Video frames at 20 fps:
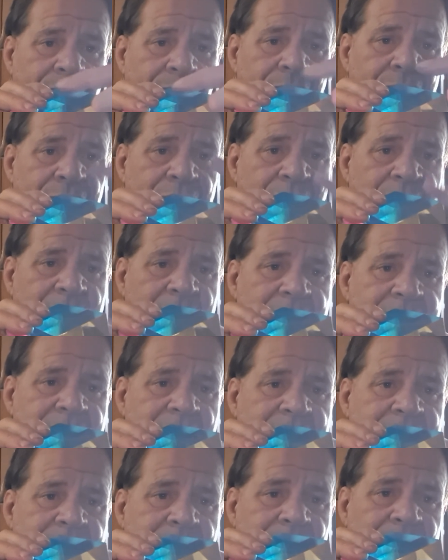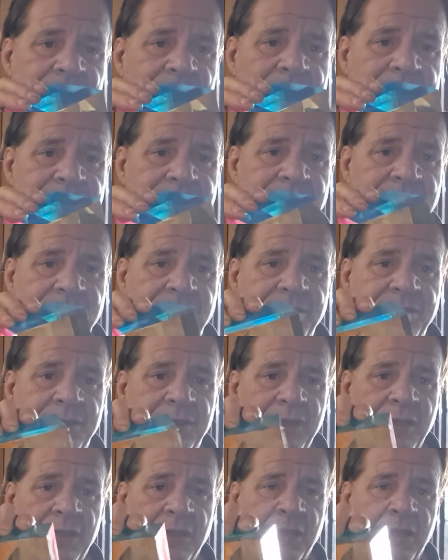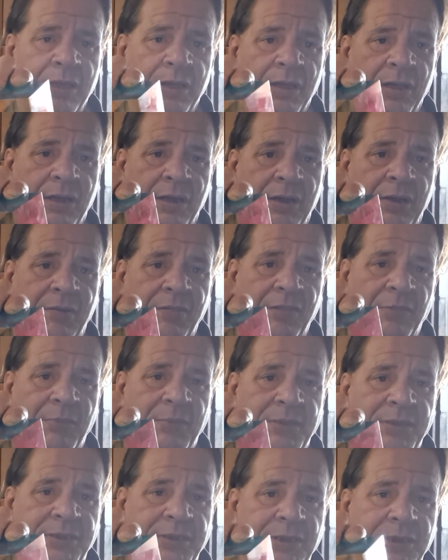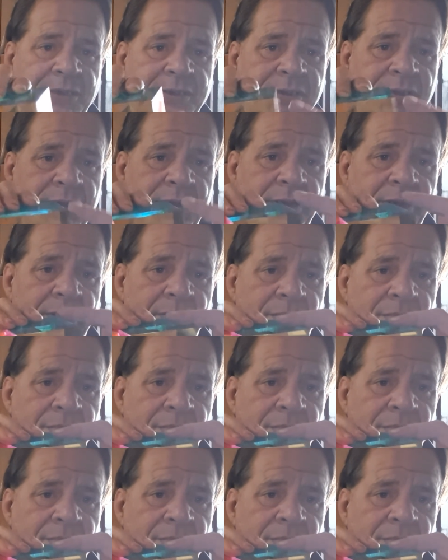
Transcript: 3 adjacent faces, are the magenta,